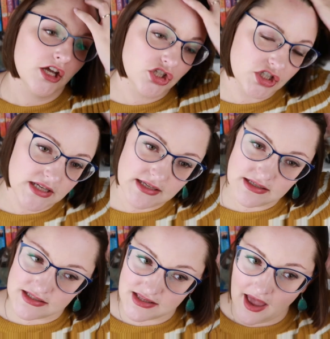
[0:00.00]

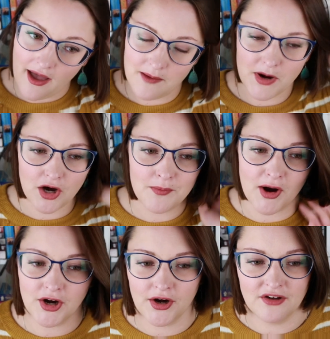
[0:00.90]
She's, her and
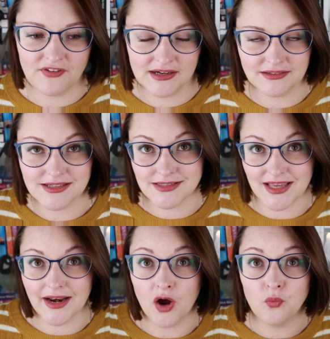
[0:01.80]
Barker have finally
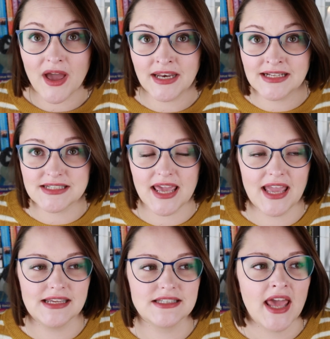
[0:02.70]
set a wedding
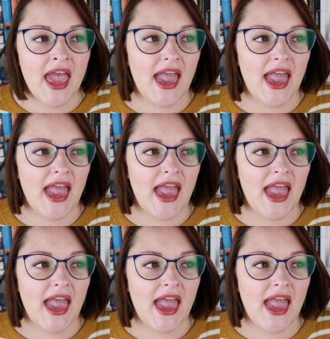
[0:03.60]
date,